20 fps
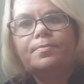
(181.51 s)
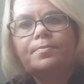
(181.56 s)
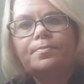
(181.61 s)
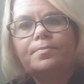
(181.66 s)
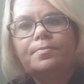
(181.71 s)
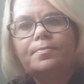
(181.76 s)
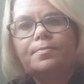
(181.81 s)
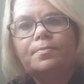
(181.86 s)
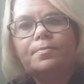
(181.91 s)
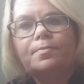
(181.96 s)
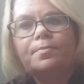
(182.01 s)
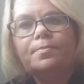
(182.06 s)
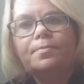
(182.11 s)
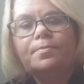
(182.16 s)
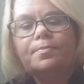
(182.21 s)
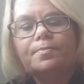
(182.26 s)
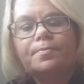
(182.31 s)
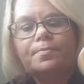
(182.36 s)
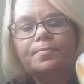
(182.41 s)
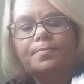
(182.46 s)

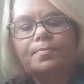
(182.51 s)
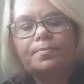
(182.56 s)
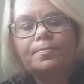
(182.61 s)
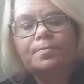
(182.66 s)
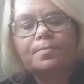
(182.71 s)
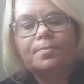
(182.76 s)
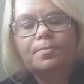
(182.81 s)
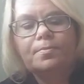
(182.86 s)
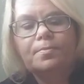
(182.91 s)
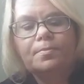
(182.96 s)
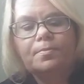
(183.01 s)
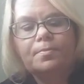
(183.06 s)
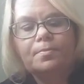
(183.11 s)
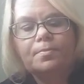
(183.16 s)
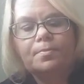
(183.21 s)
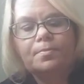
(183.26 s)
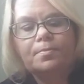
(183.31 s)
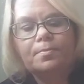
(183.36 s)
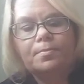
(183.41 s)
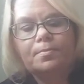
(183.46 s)

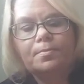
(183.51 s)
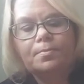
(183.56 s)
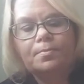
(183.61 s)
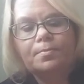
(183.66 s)
(no one is talking)